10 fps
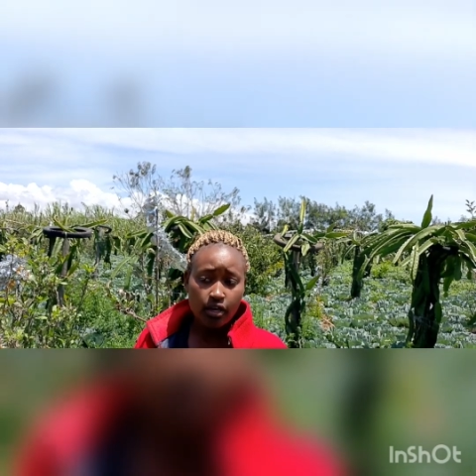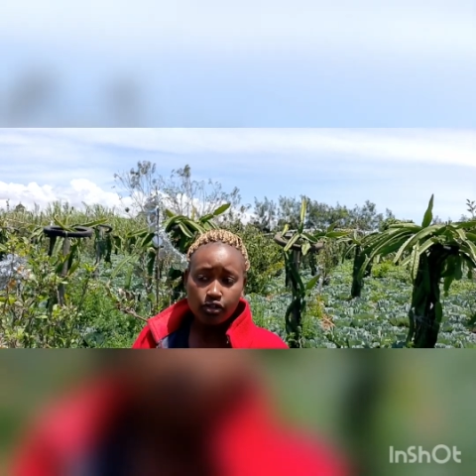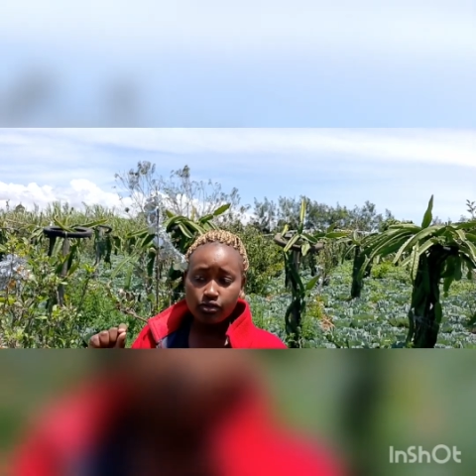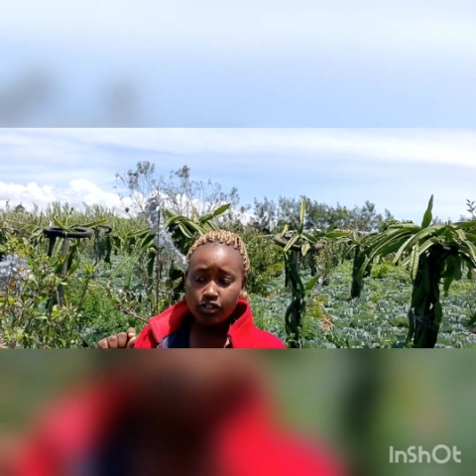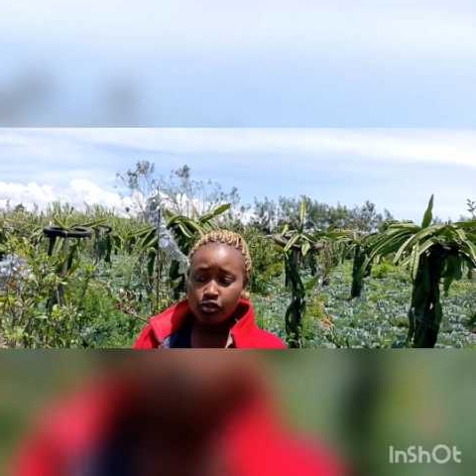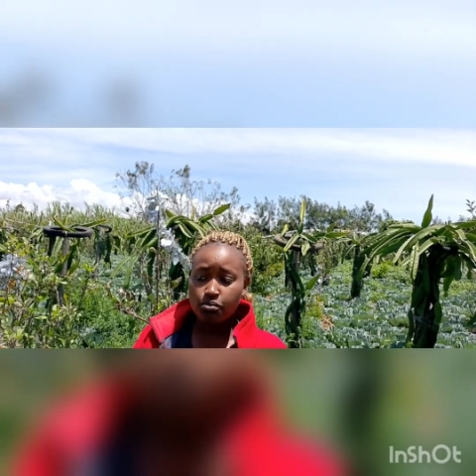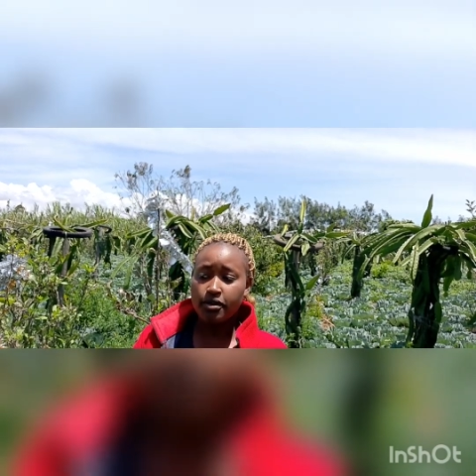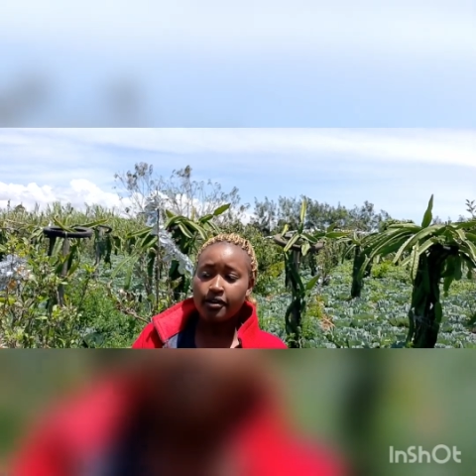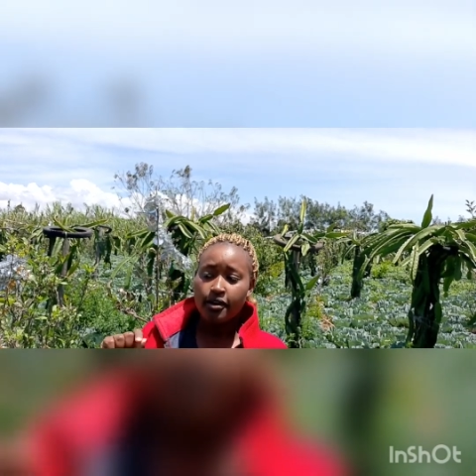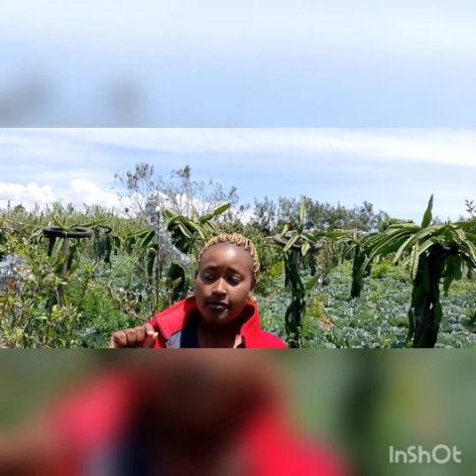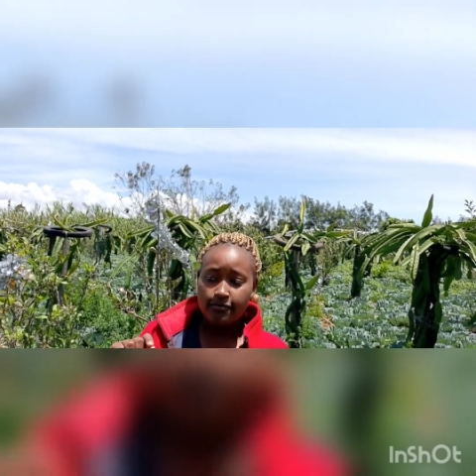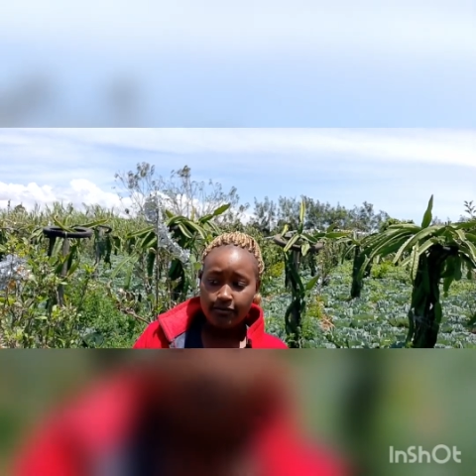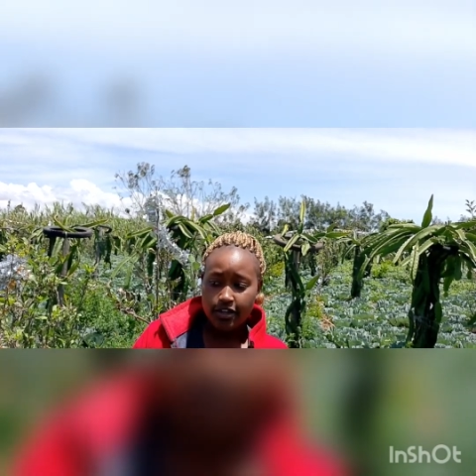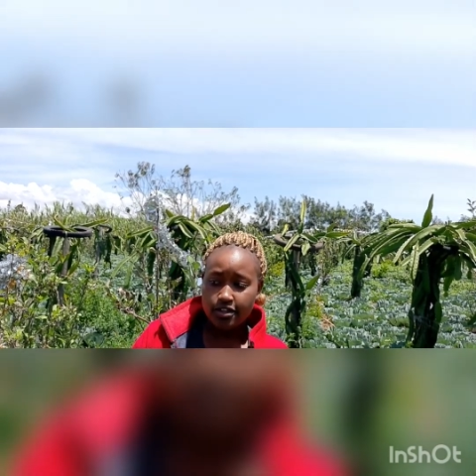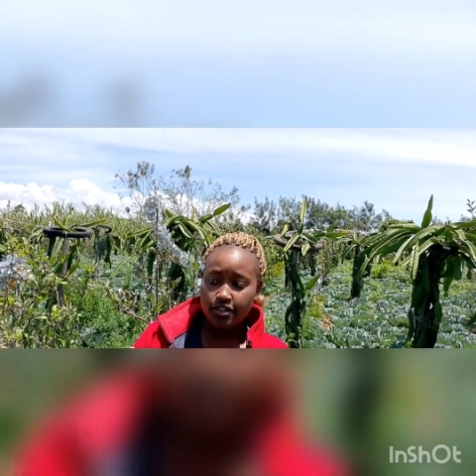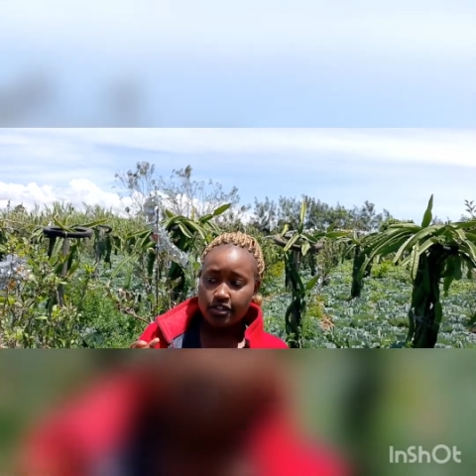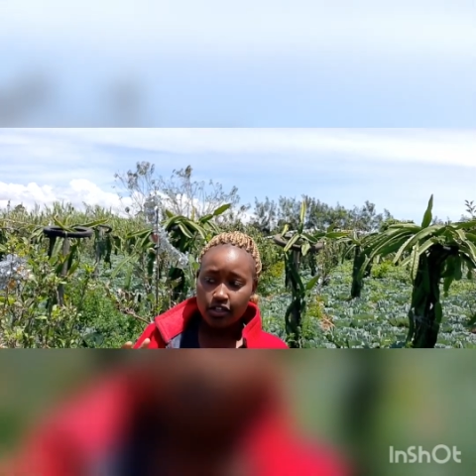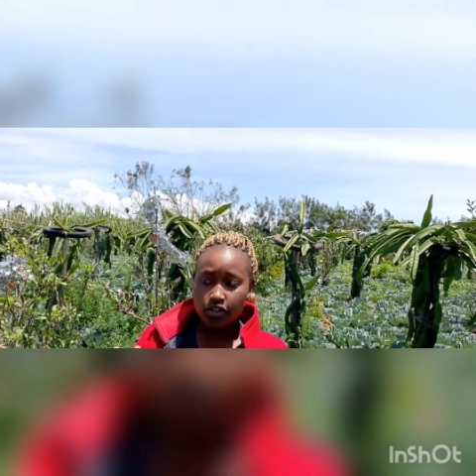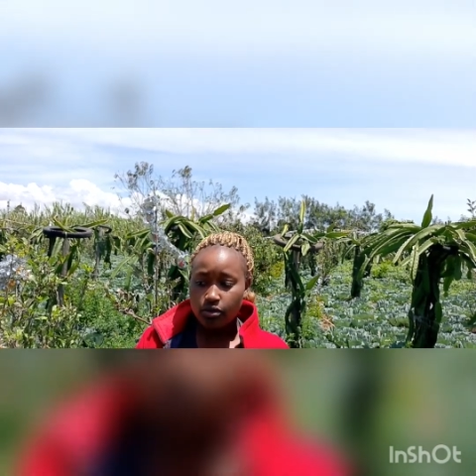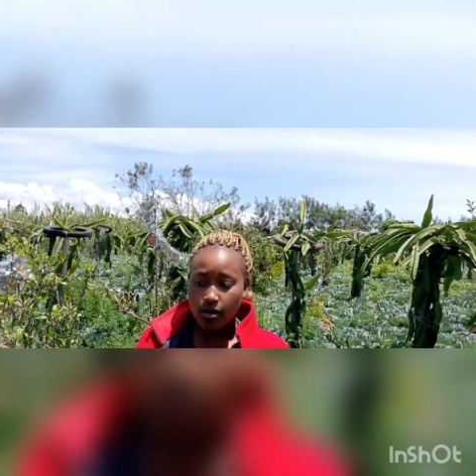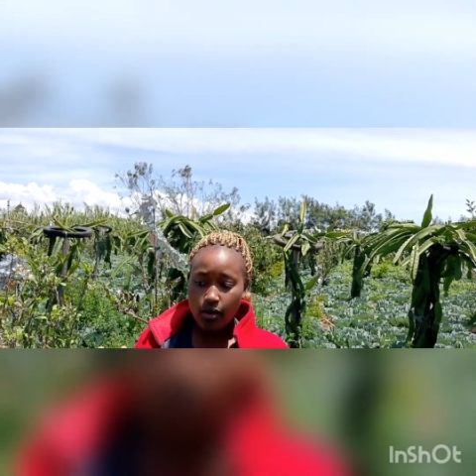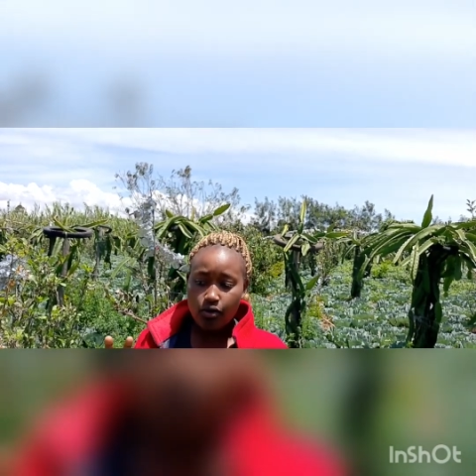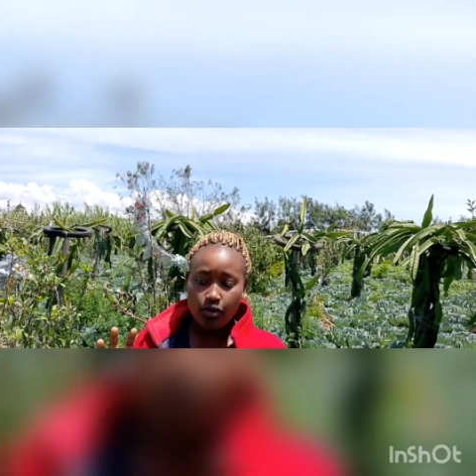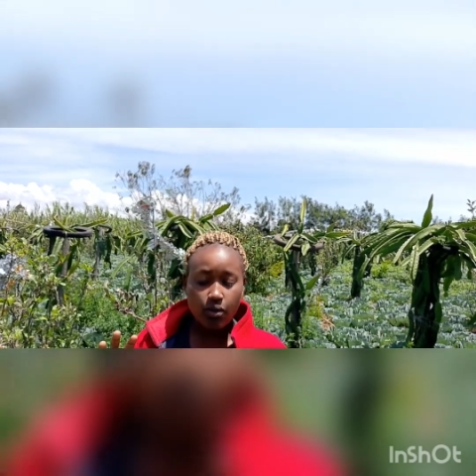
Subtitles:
You need to be very secure on